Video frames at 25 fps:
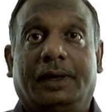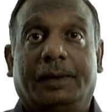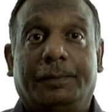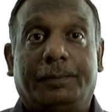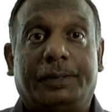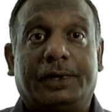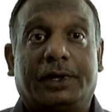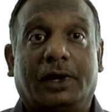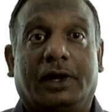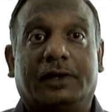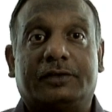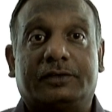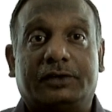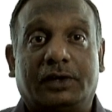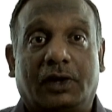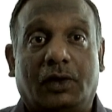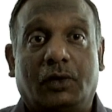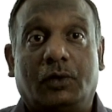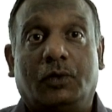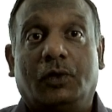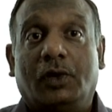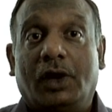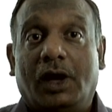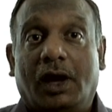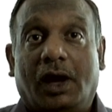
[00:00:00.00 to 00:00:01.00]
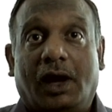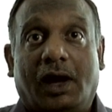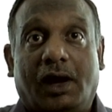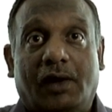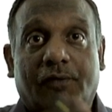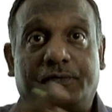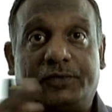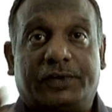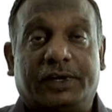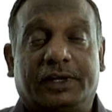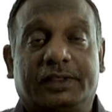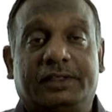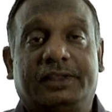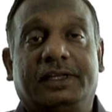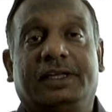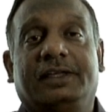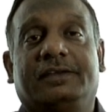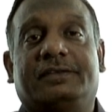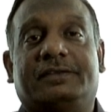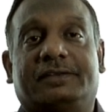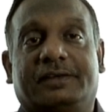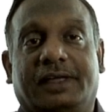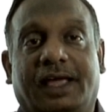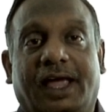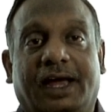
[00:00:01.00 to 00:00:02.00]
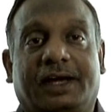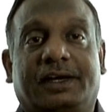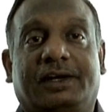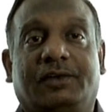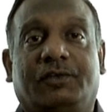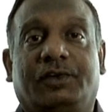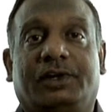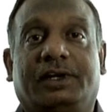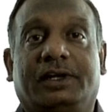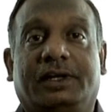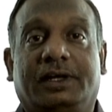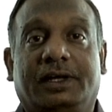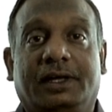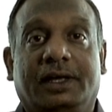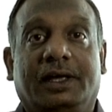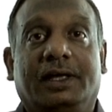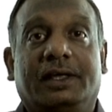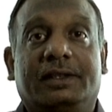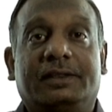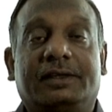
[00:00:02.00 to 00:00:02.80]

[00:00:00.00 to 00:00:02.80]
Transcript: because now after these activity,